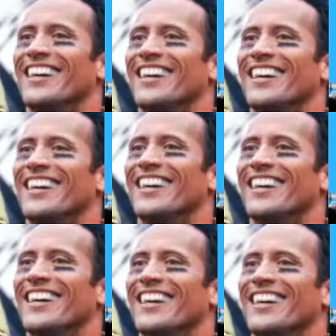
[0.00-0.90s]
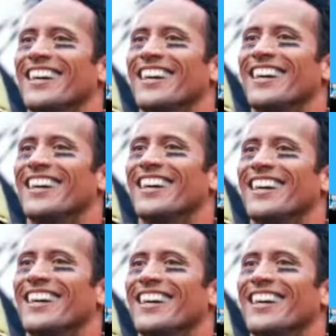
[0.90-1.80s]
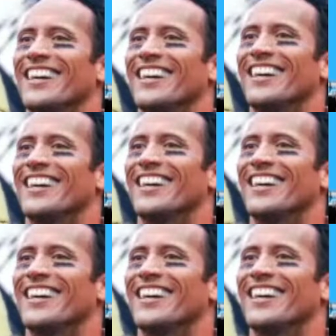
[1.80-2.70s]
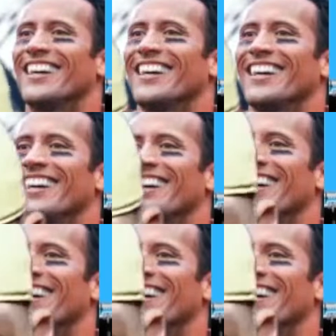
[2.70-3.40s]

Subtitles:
[no speech]